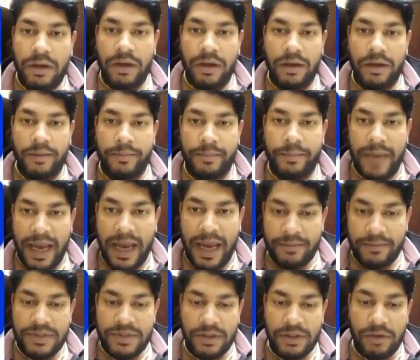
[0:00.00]

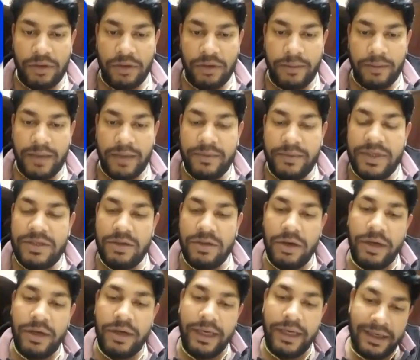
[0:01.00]
Ma'am, Silony ma'am is
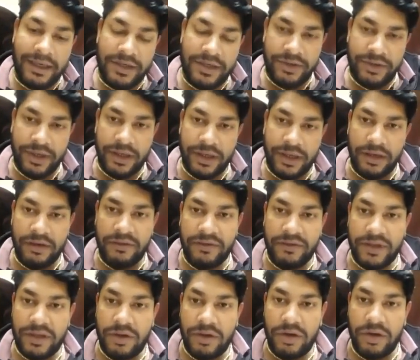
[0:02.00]
your English trainer
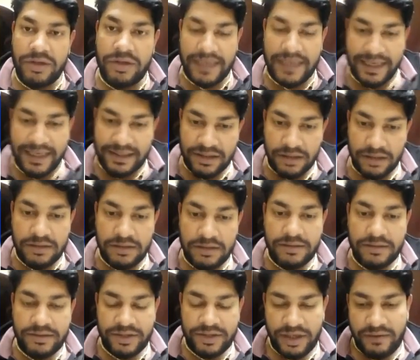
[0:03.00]
with your.
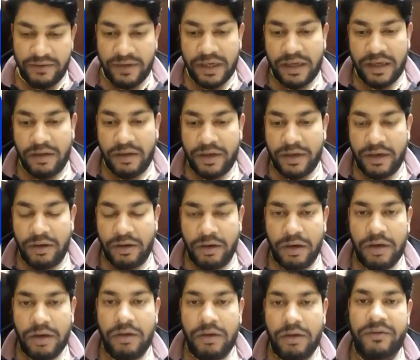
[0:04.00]
She will cover
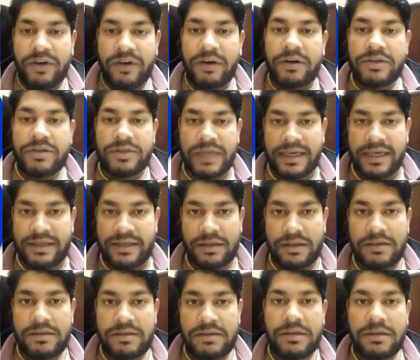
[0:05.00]
all of your
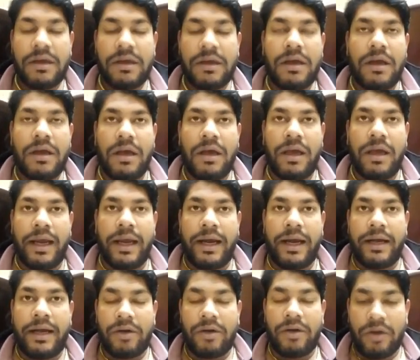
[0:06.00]
sessions
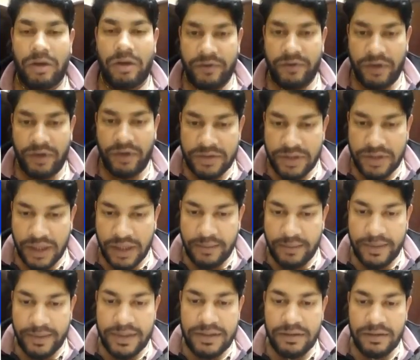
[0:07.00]
and all of your
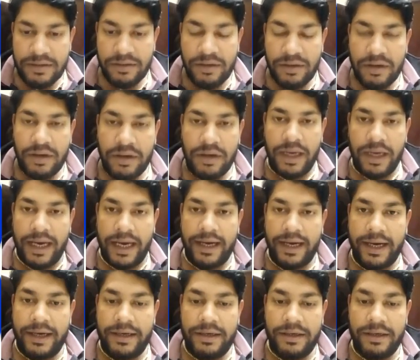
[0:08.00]
syllabus,
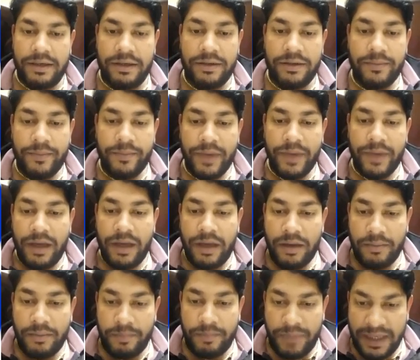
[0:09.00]
and
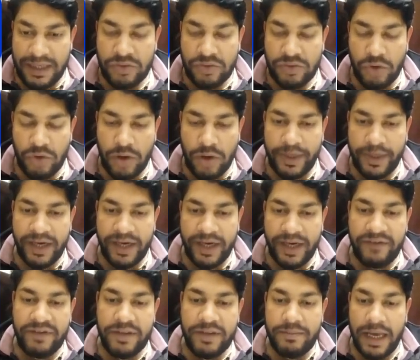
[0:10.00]
please cooperate
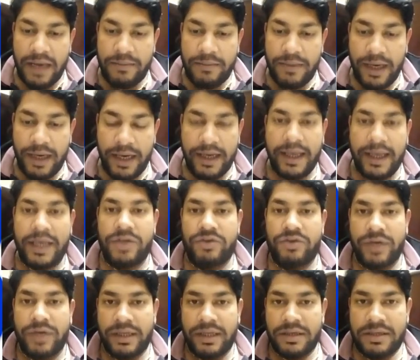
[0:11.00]
with ma'am and
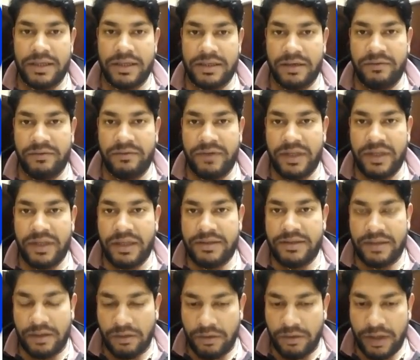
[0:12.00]
enjoy the session with the
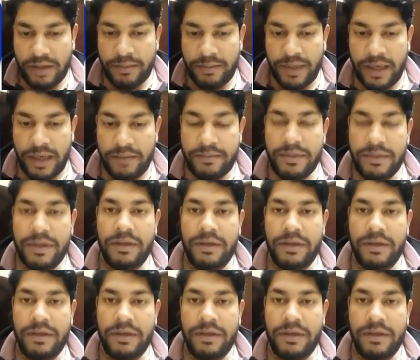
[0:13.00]
Silony ma'am.